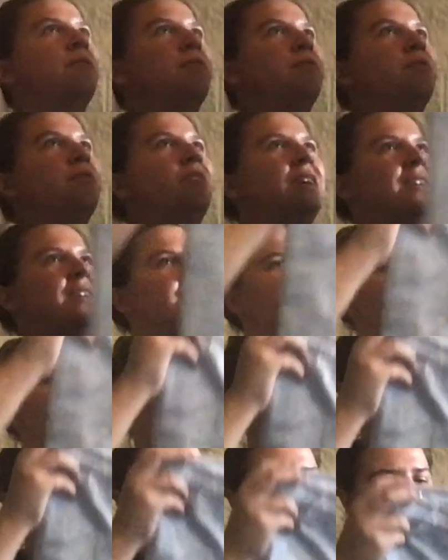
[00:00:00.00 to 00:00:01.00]
fix
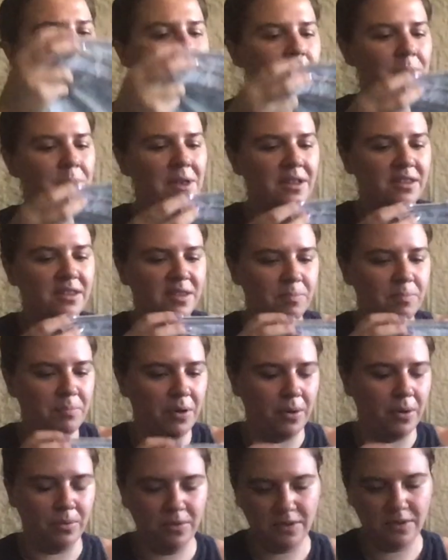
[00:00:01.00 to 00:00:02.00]
it. Or maybe it's
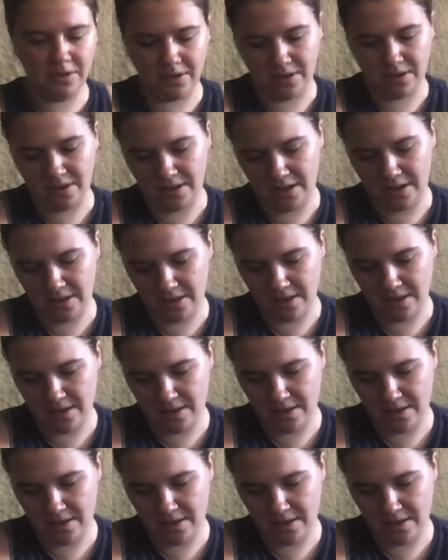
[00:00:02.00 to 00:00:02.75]
supposed to look like